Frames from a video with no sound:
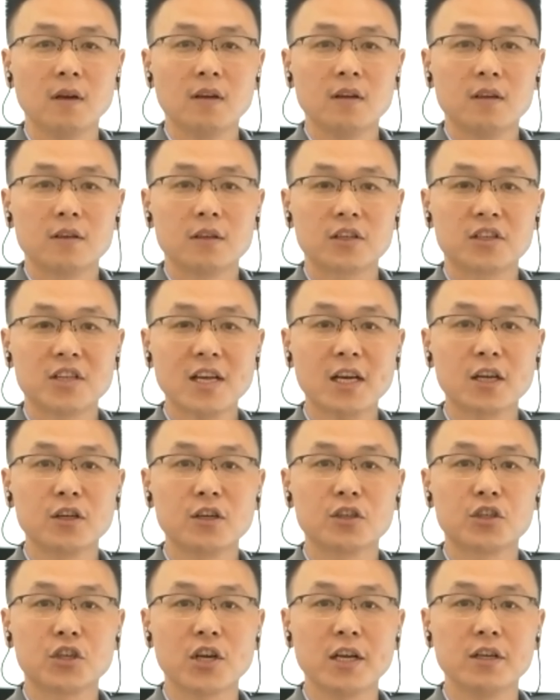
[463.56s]
The
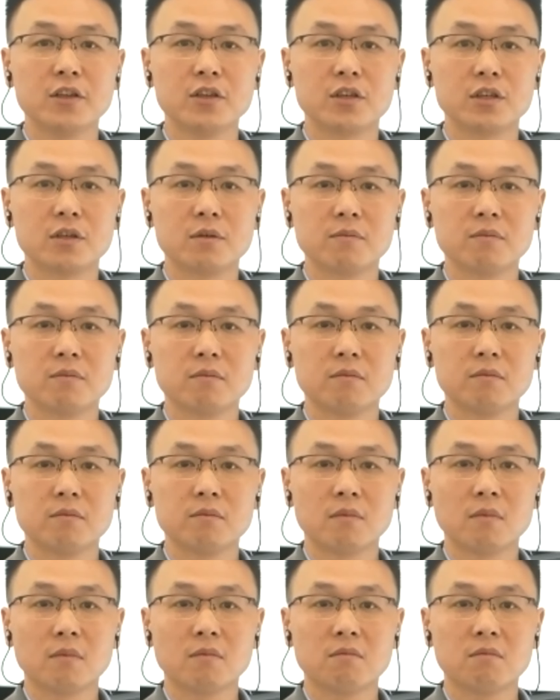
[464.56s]
second change
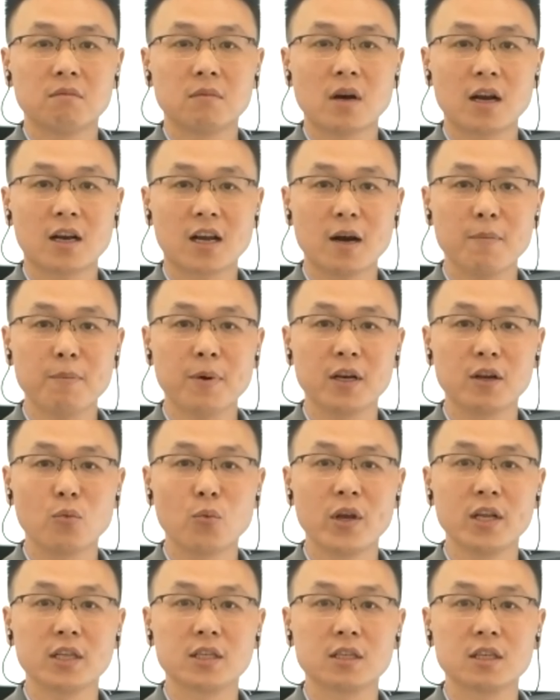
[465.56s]
accompanied
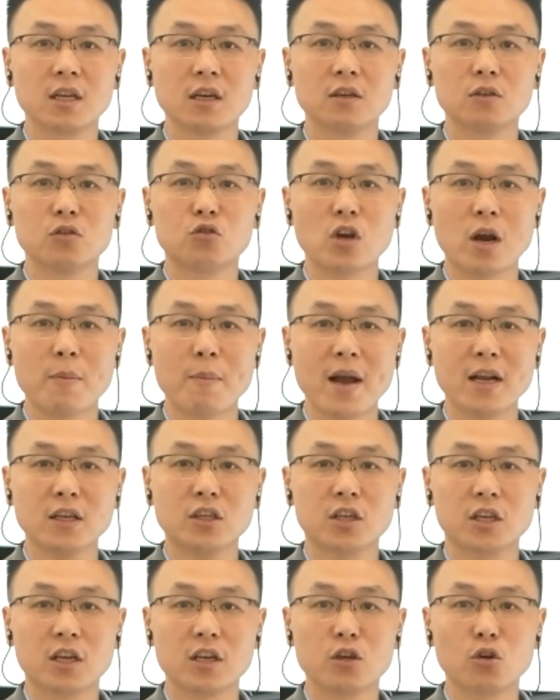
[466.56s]
with the
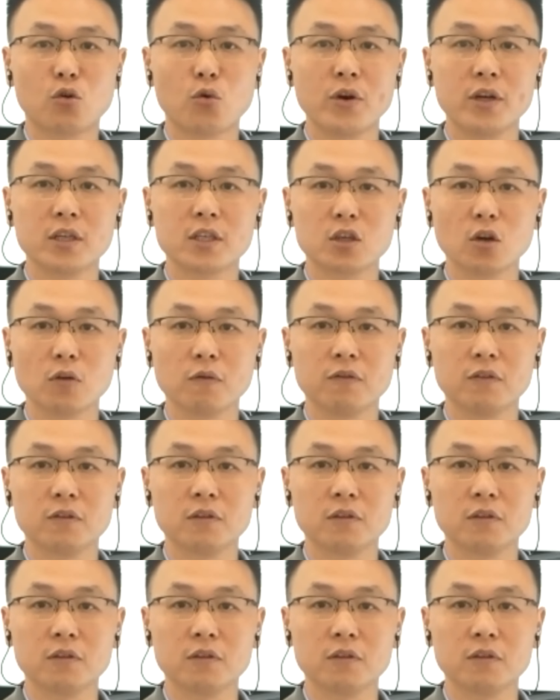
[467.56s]
dramatic increase of